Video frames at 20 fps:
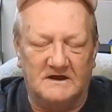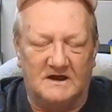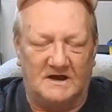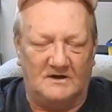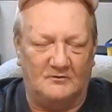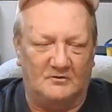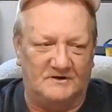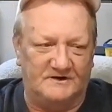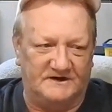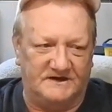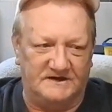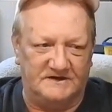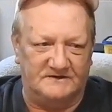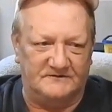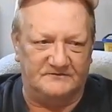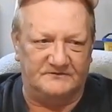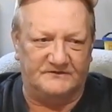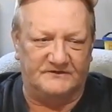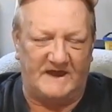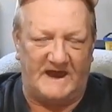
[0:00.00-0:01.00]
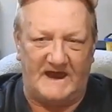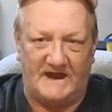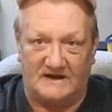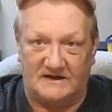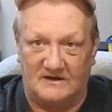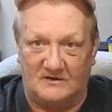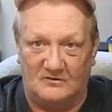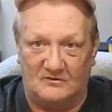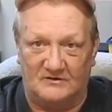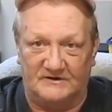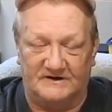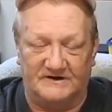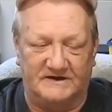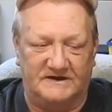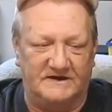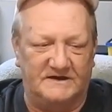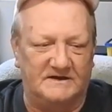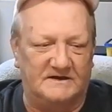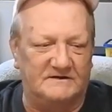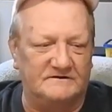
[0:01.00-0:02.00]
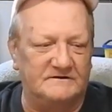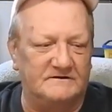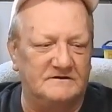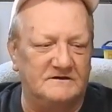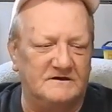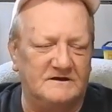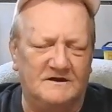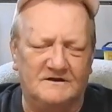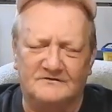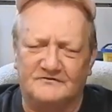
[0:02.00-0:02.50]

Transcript: I want to get that going again.